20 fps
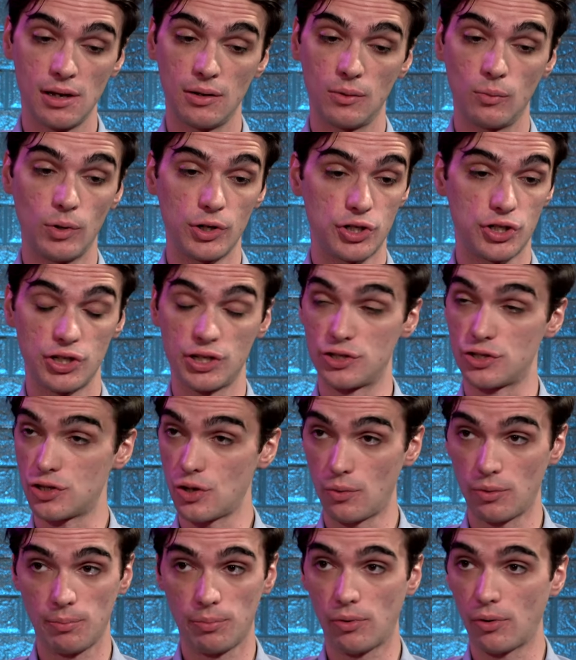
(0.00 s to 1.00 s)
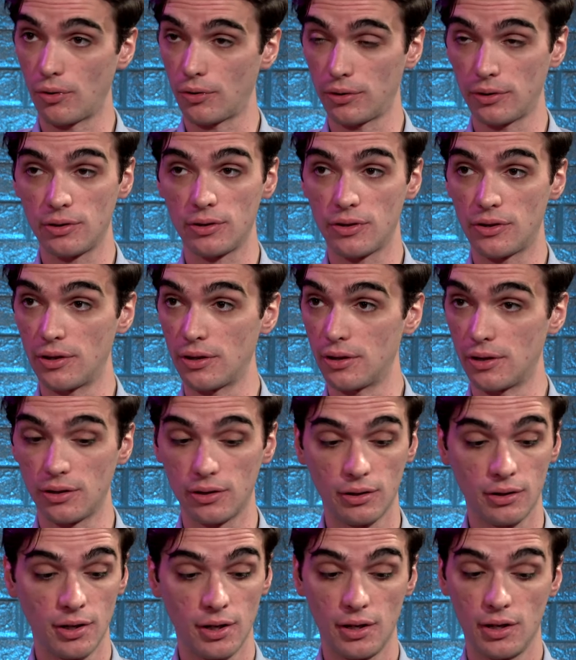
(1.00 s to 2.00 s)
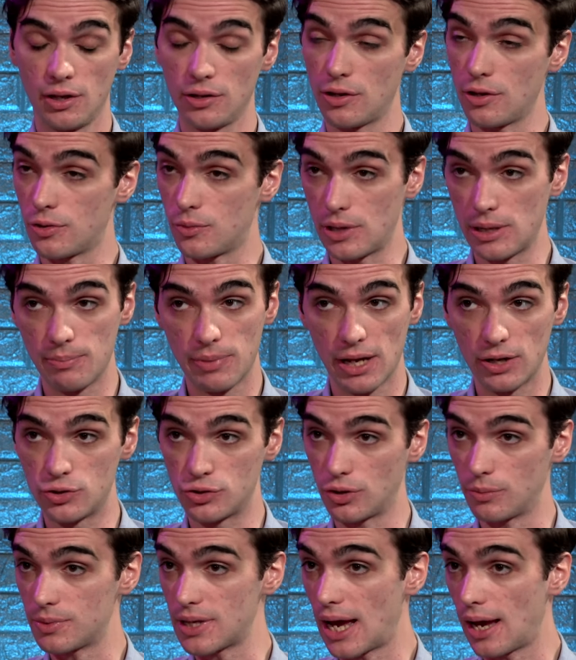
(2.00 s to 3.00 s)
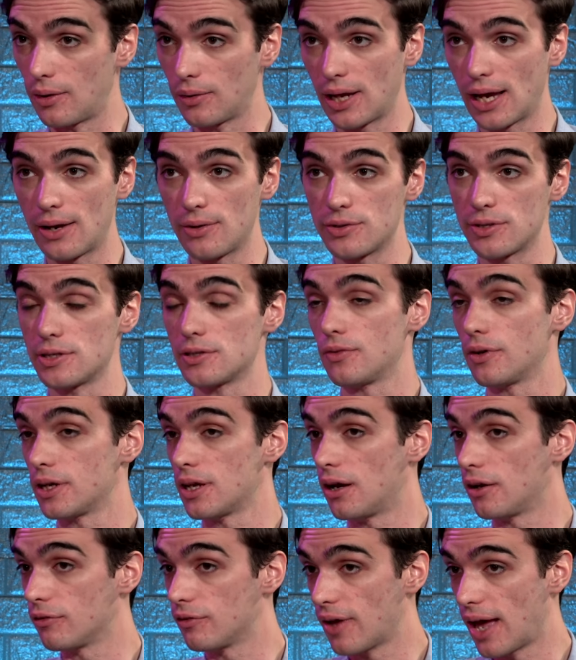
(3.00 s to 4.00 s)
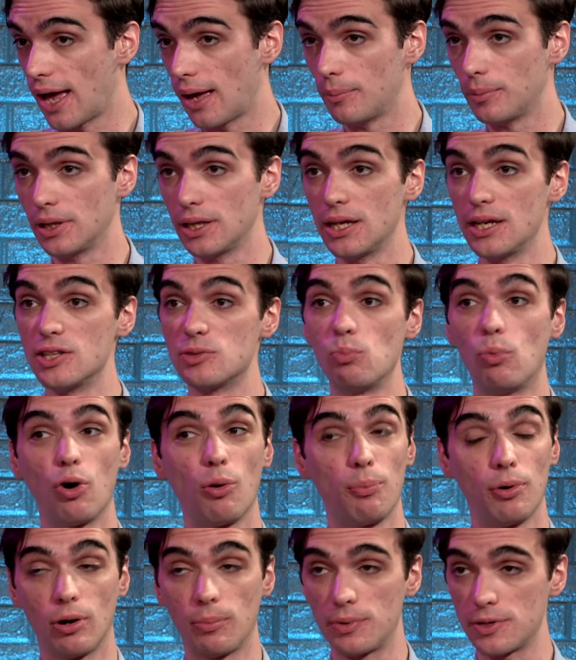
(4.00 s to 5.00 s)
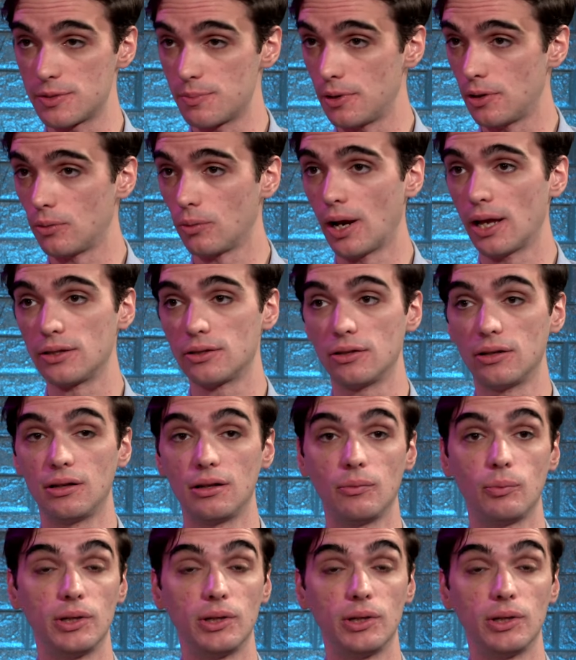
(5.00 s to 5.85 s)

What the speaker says: which is so important, the three-bedroom townhouses for young families, more purpose-built rental,